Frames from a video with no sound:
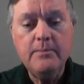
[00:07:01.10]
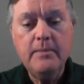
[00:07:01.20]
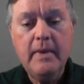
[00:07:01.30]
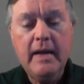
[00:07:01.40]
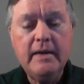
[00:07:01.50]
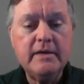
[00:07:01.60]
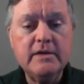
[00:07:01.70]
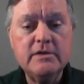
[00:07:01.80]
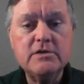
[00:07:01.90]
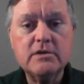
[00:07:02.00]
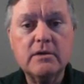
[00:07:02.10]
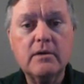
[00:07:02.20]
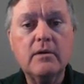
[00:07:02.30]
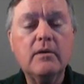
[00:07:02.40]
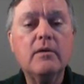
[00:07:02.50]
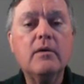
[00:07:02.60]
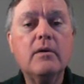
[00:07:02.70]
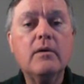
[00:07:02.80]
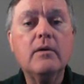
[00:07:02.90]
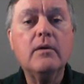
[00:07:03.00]
on that Manage
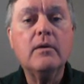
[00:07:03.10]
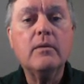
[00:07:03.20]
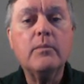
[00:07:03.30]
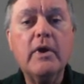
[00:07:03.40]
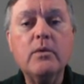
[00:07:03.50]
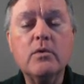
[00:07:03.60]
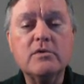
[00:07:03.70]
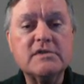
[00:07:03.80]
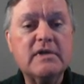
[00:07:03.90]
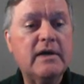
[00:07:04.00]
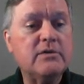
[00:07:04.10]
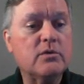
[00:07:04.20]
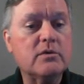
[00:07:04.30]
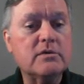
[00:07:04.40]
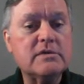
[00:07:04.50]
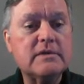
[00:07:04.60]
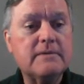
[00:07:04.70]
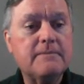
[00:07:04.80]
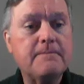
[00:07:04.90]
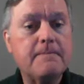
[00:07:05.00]
Payroll
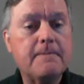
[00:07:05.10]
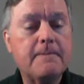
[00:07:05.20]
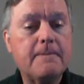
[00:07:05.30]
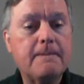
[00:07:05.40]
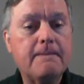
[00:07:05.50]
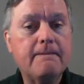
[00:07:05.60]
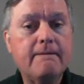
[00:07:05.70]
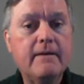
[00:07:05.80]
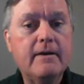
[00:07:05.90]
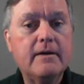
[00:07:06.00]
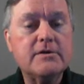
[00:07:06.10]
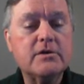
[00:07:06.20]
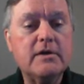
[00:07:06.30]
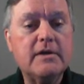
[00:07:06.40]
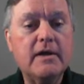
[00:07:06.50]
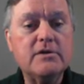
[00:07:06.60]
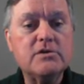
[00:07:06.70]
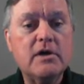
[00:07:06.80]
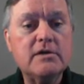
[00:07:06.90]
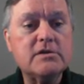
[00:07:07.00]
Schedules. It's going to take
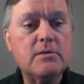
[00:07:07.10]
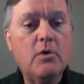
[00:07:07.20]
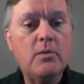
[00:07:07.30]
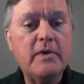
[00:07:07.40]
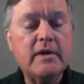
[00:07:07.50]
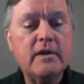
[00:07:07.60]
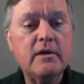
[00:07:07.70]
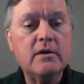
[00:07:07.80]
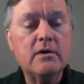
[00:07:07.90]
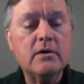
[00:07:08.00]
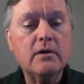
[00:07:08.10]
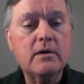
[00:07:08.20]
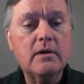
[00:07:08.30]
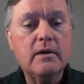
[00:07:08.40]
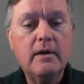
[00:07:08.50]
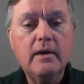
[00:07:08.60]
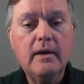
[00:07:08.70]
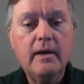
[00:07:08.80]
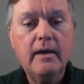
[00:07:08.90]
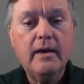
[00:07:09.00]
just a moment here
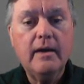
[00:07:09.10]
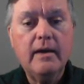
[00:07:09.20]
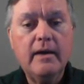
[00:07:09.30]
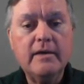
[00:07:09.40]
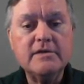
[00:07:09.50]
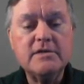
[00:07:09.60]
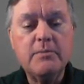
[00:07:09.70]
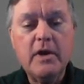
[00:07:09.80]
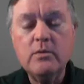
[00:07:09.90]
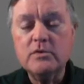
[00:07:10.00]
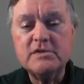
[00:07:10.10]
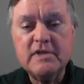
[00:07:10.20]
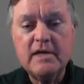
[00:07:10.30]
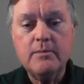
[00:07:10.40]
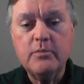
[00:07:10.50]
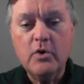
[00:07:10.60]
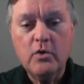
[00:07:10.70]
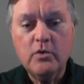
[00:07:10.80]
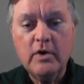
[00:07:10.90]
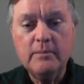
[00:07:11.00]
as the payroll setup
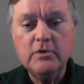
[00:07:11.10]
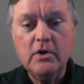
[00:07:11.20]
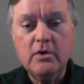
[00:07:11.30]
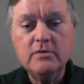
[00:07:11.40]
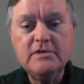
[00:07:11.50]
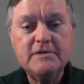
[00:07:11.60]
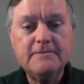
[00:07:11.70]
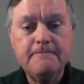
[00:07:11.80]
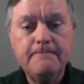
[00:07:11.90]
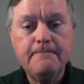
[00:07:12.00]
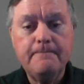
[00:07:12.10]
program loads.